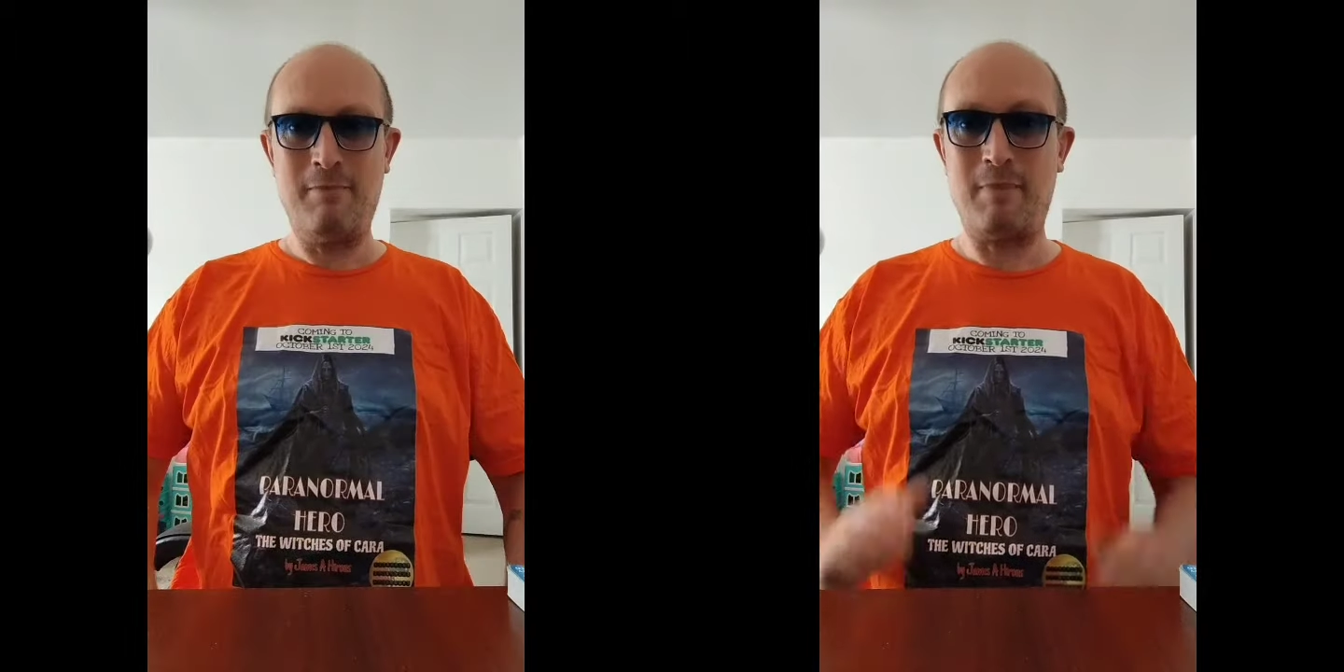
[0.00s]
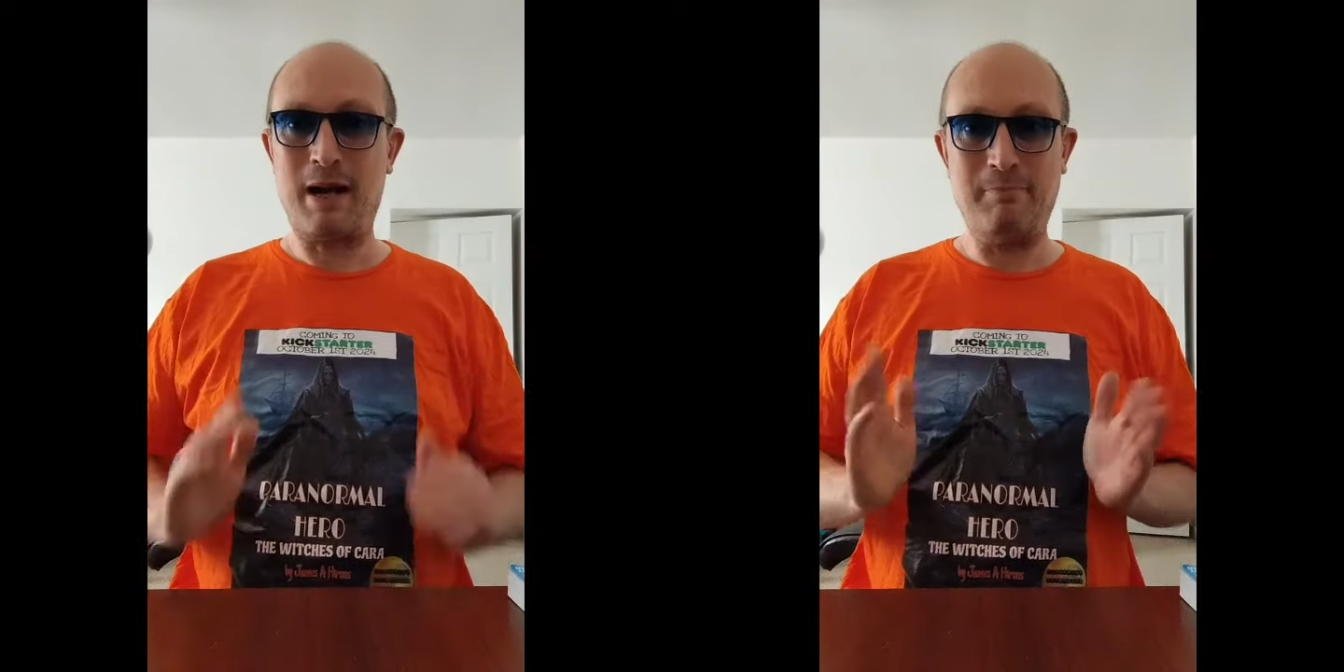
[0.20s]

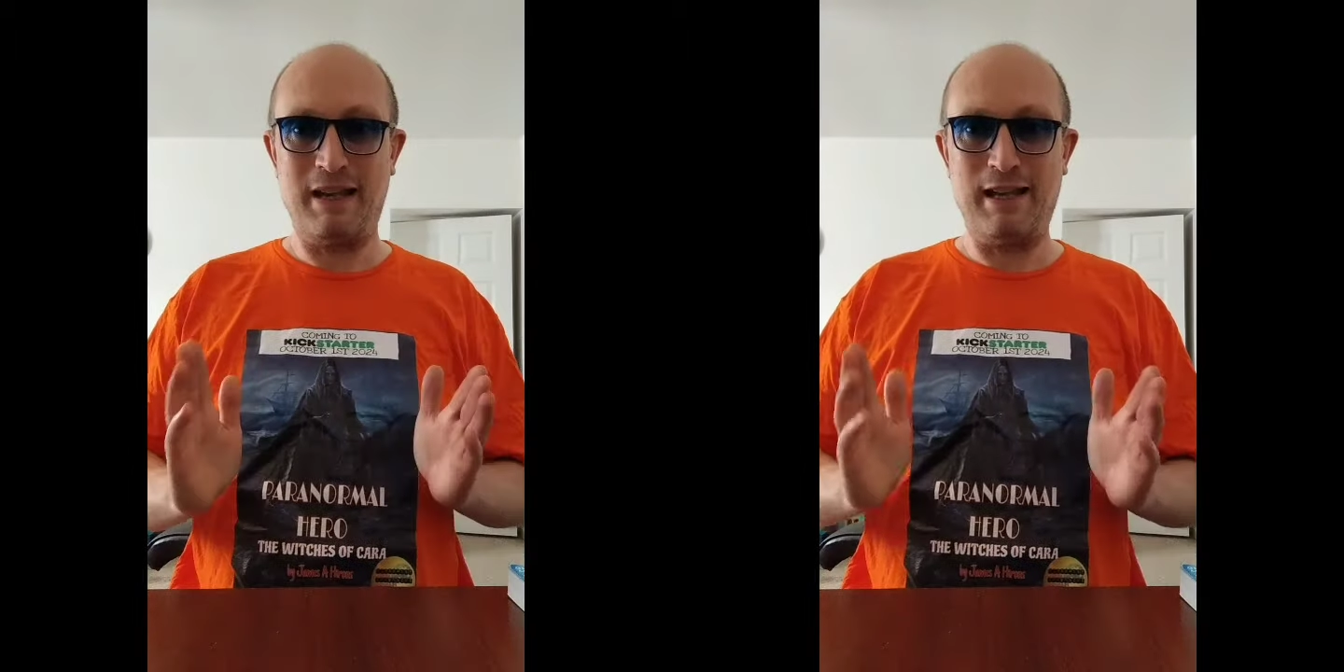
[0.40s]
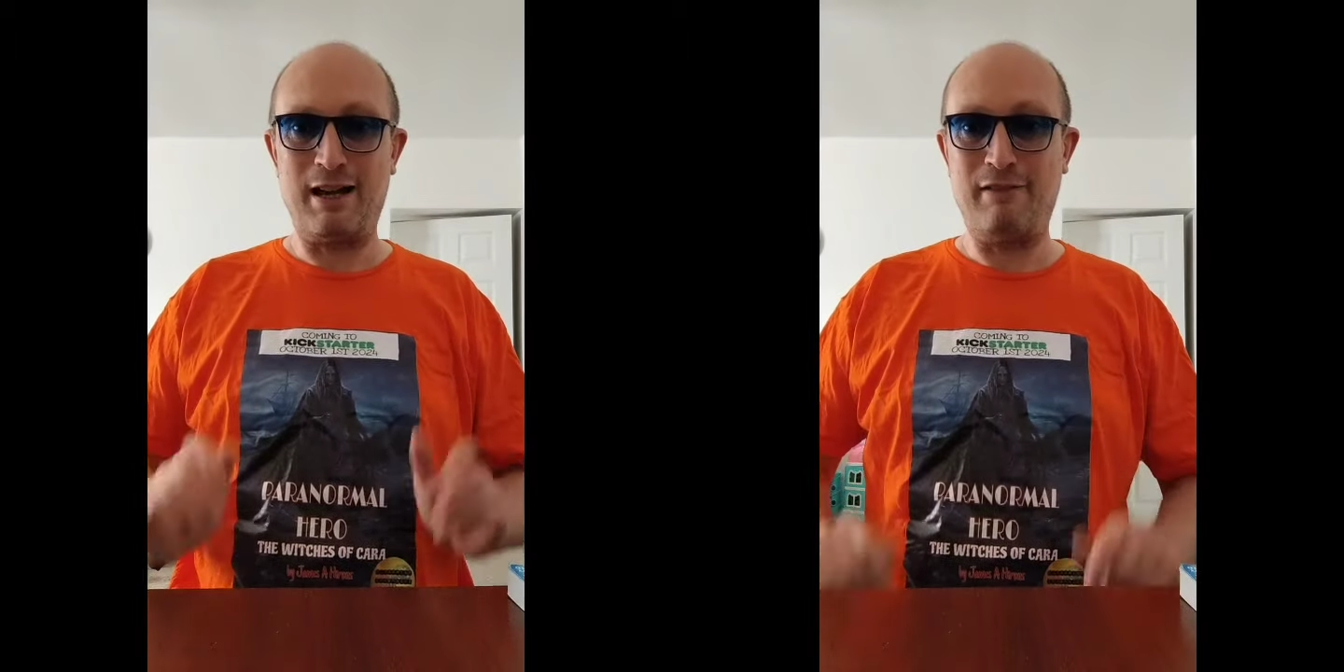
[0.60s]
might be
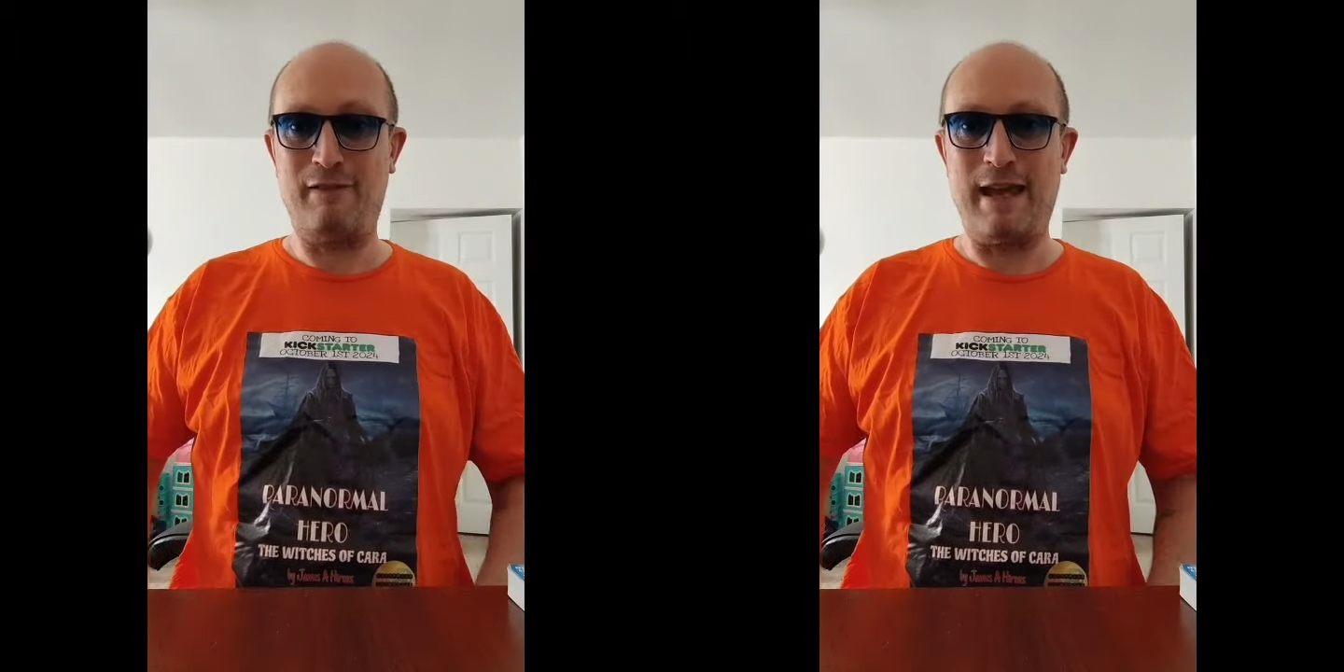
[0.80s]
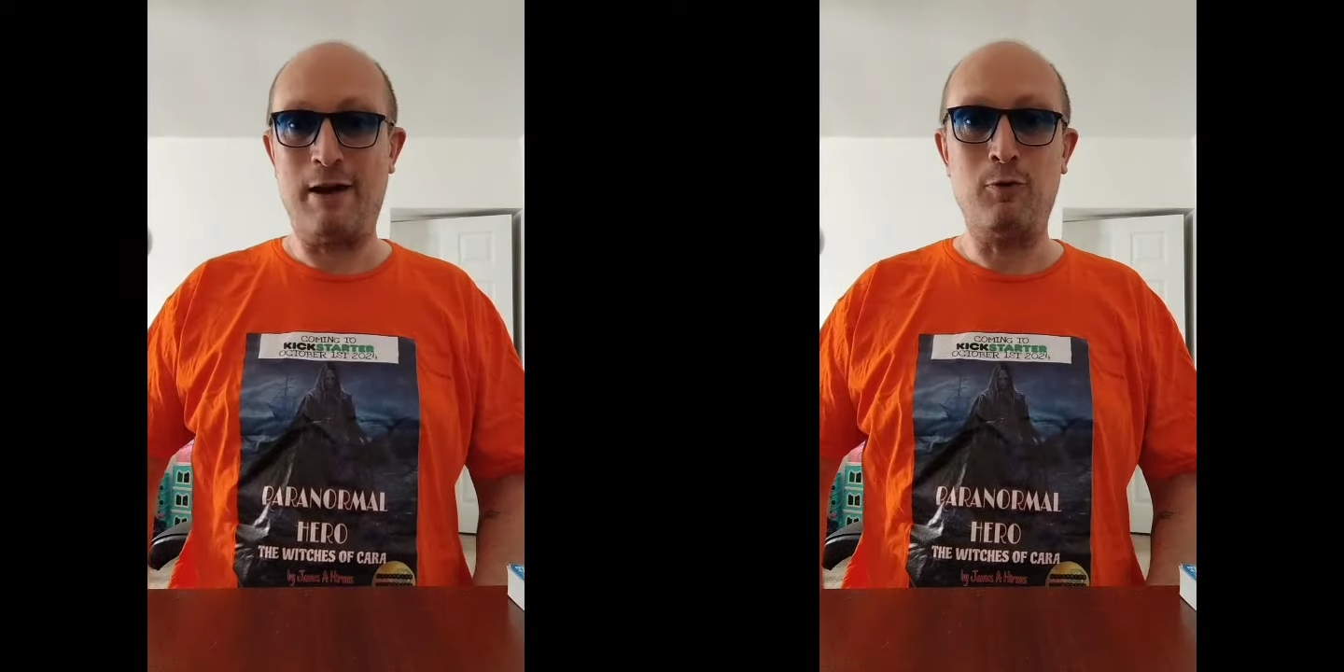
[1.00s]
live
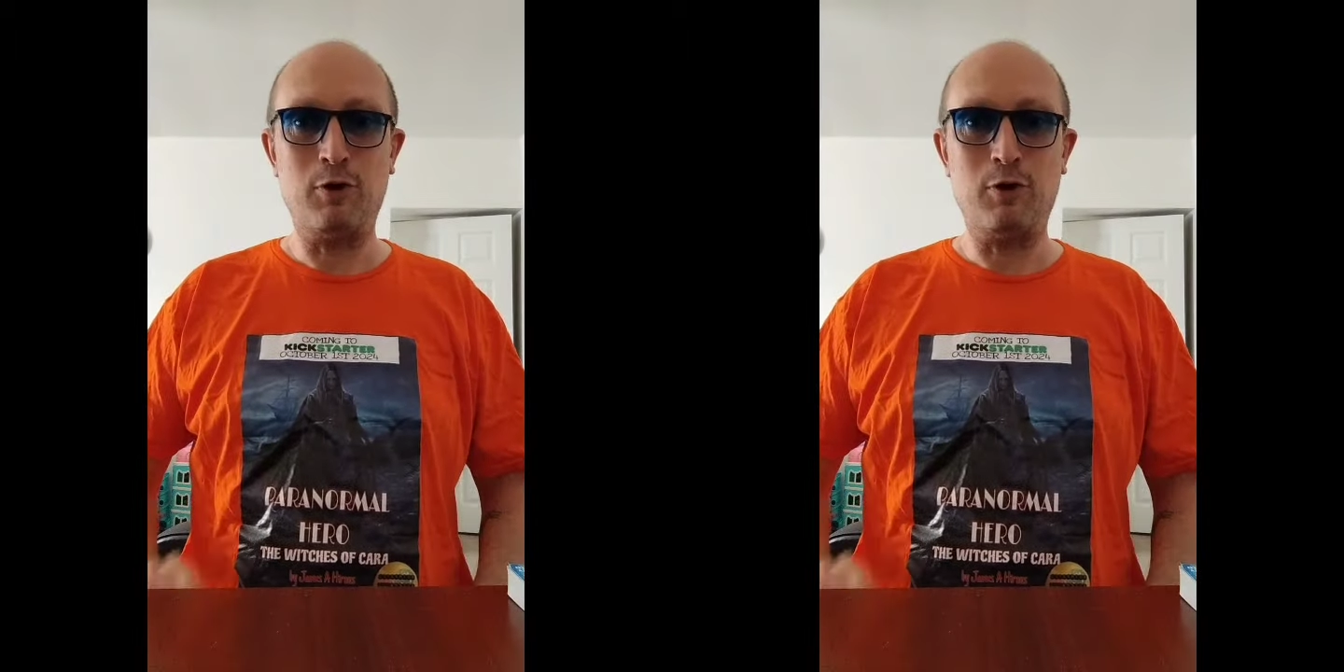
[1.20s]
now,